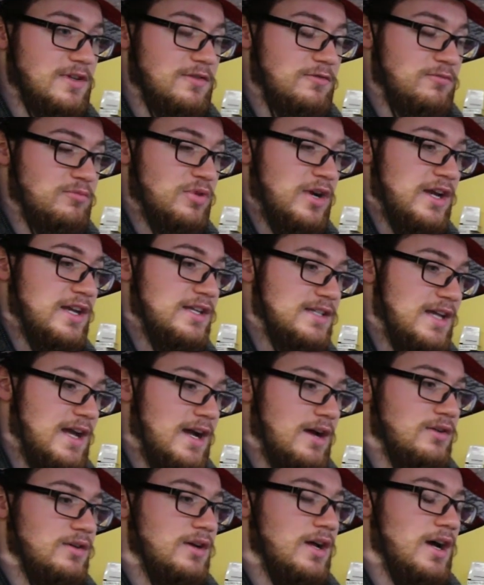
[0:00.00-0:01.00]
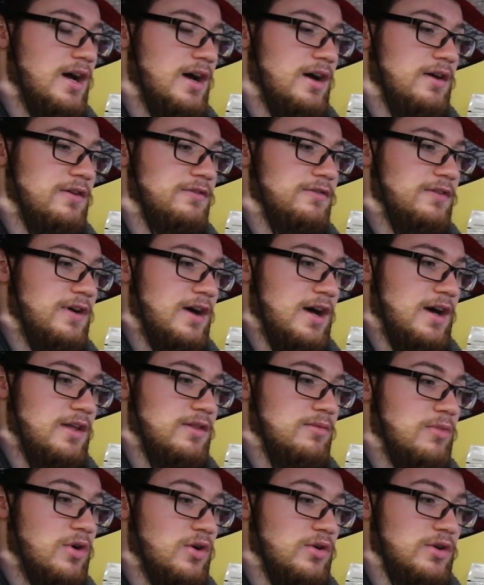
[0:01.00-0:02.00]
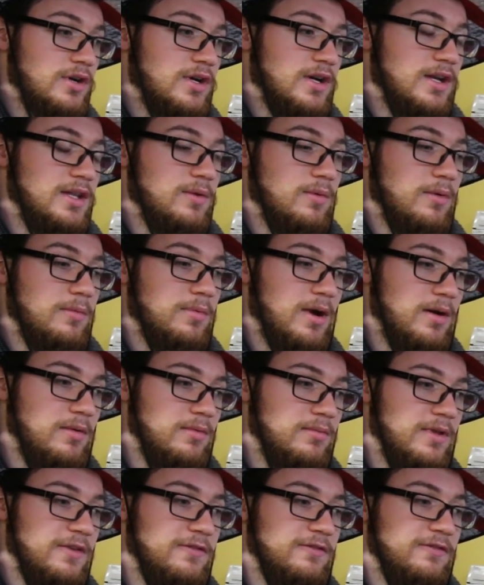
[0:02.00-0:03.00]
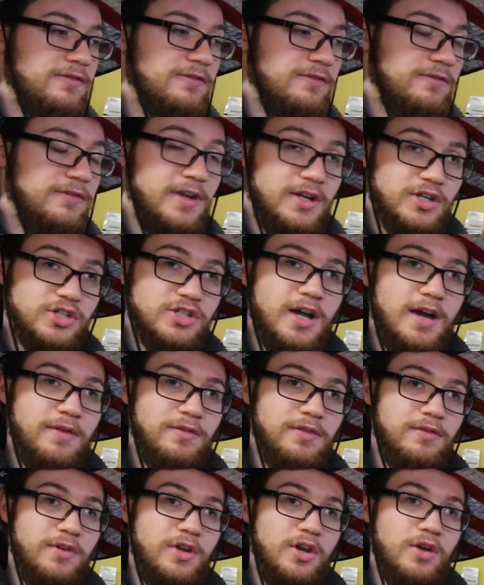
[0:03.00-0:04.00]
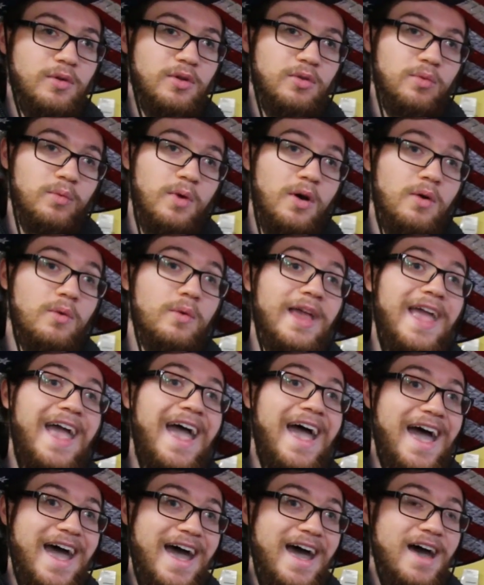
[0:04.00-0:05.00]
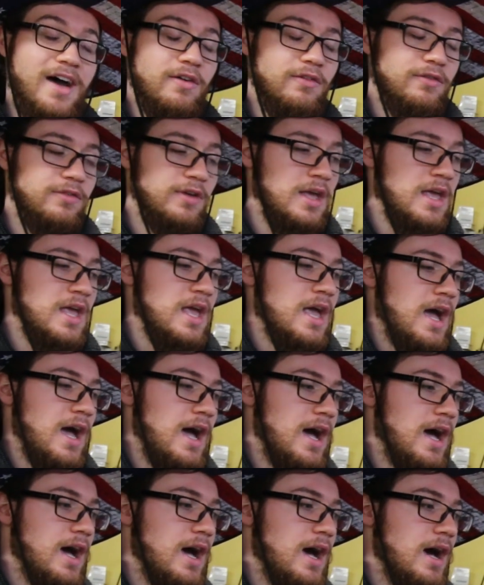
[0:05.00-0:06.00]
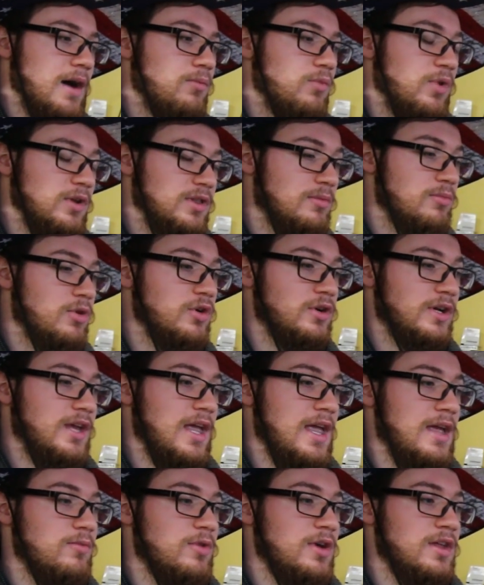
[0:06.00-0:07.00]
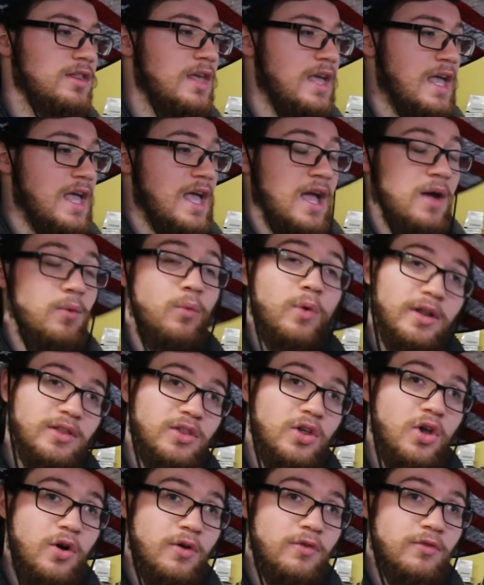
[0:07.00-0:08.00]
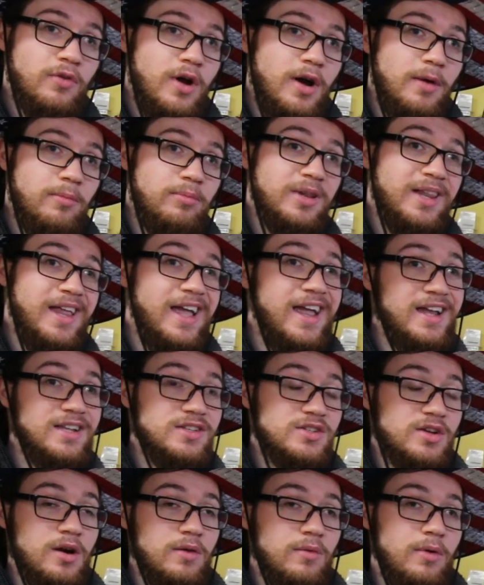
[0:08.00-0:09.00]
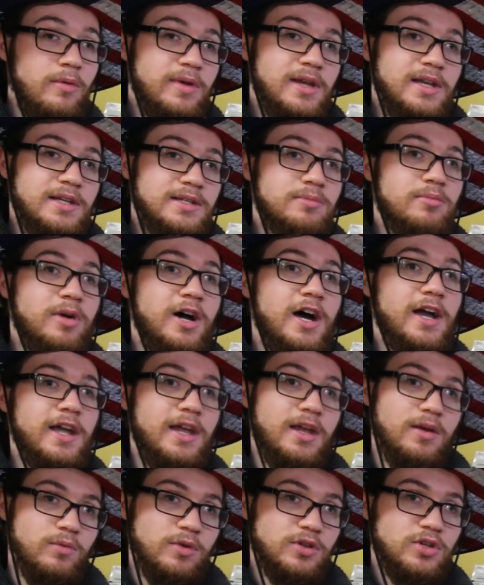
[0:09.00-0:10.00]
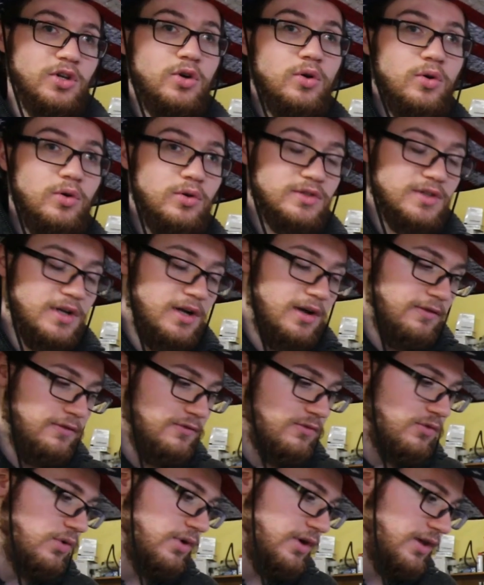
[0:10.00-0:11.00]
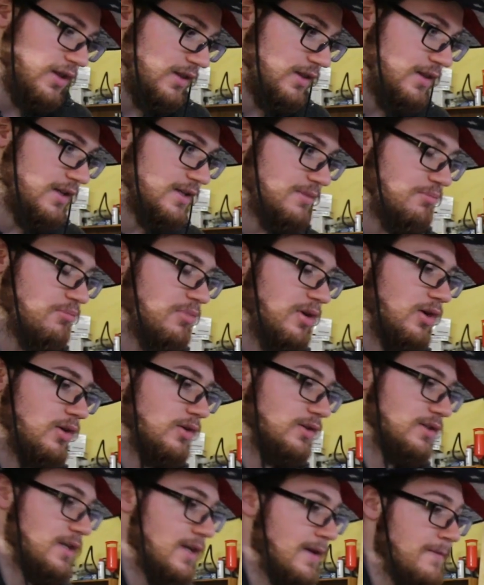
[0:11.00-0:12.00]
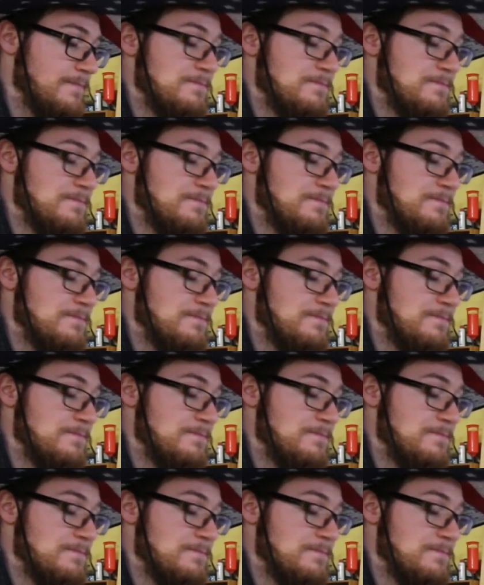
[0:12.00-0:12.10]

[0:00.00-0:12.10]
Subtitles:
of breakdown of the motor, and then we'll probably finish off the video with what we have, what the motor came with, and what the overall plans are, what we need to buy, and what the goals are for this build.